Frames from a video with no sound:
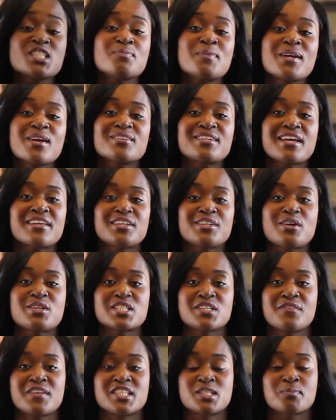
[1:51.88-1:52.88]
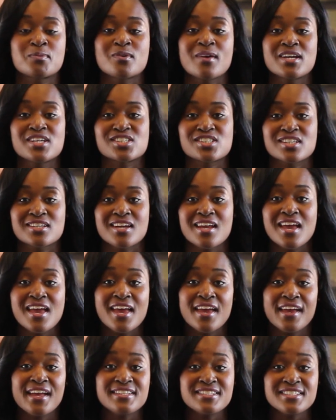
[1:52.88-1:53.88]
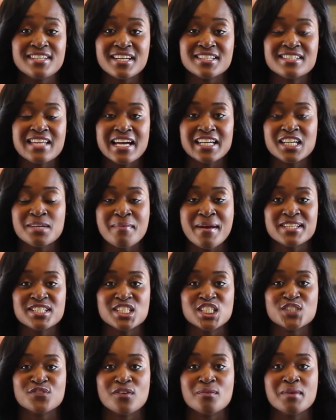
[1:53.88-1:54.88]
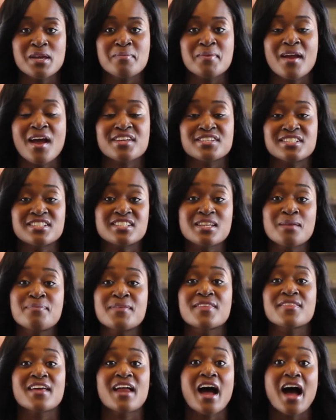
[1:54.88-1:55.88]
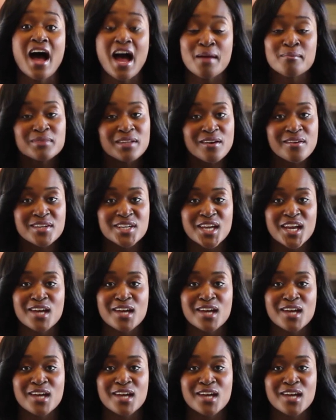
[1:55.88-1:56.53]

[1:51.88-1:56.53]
has been your daily dose of inspiration. It's an exciting message for me because it's something that I'm learning